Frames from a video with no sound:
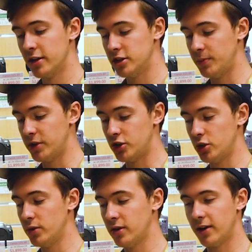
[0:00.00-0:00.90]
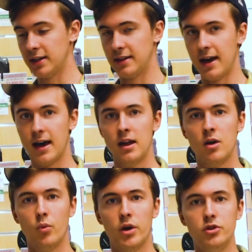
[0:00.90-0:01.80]
to be shooting like that
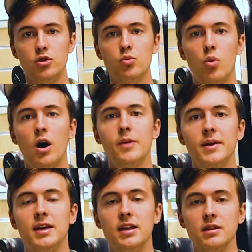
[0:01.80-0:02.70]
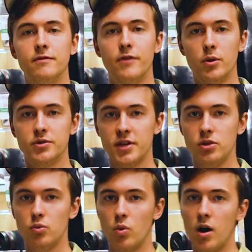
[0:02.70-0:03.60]
when you want to be getting the photos that
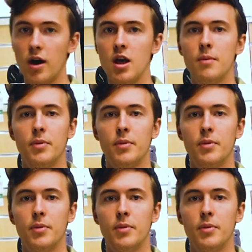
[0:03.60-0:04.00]
you want,